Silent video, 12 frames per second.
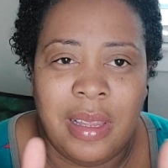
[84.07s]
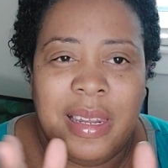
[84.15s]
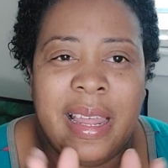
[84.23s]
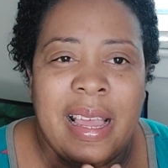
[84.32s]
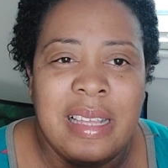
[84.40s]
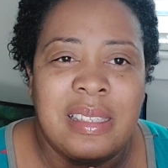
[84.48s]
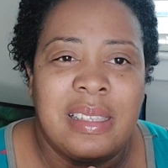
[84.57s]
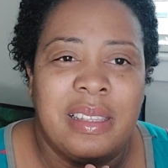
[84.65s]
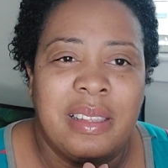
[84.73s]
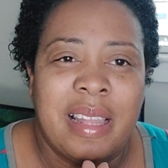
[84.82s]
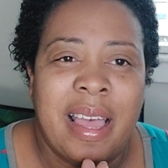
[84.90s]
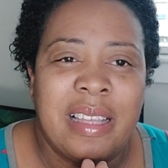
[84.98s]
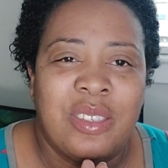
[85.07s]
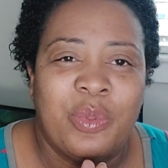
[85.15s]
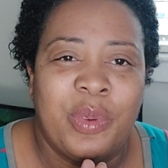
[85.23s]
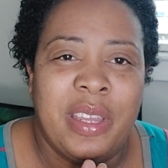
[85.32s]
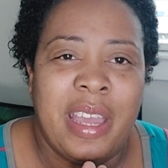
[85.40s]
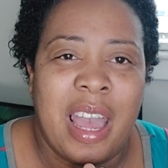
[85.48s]
last
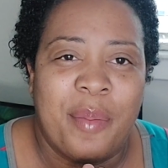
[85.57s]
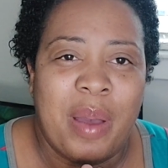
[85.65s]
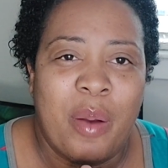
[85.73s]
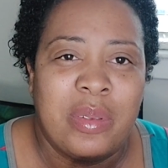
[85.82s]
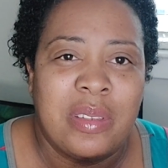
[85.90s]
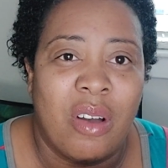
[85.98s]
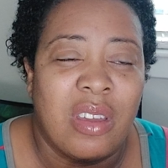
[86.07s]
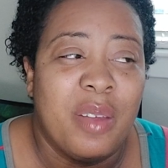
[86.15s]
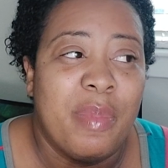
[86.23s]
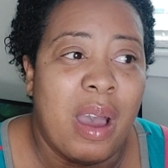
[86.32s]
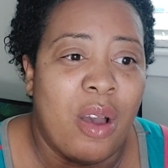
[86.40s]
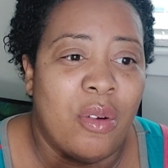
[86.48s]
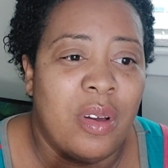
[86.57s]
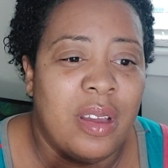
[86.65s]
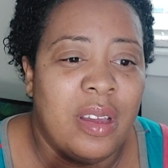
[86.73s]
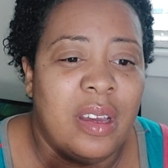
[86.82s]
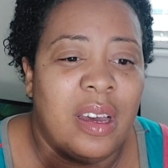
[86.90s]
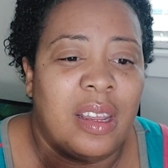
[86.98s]
recap, I was talking about
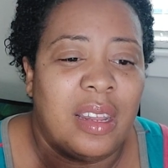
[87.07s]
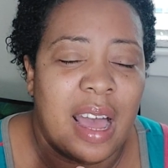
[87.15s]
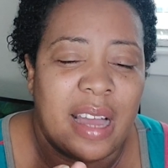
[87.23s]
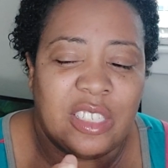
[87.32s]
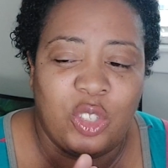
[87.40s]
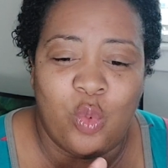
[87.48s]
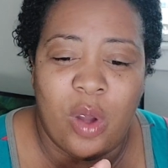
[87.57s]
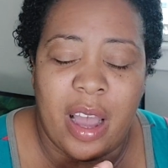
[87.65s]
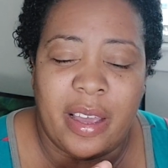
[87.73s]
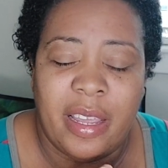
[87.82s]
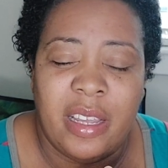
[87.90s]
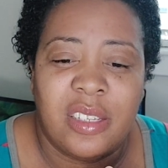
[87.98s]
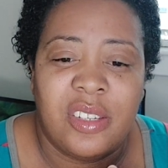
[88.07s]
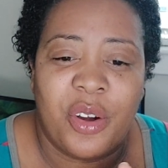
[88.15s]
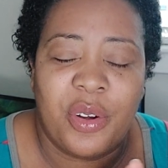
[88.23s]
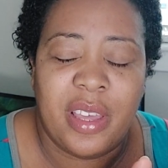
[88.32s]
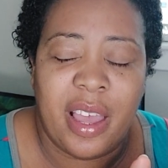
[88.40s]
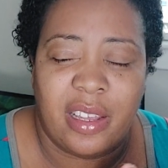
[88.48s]
Elijah Wine and his
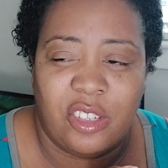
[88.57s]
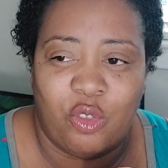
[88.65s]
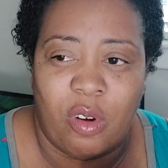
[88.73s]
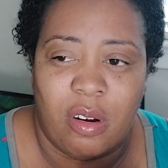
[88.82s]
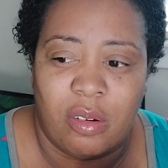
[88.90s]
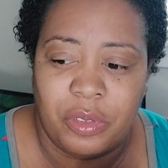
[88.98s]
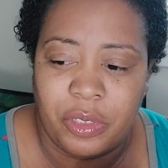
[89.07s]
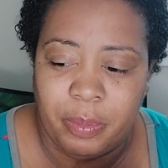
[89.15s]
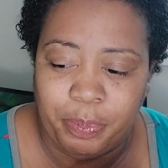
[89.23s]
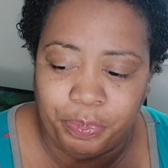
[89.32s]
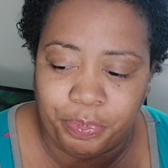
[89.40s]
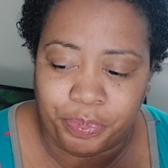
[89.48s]
dirty ass draws.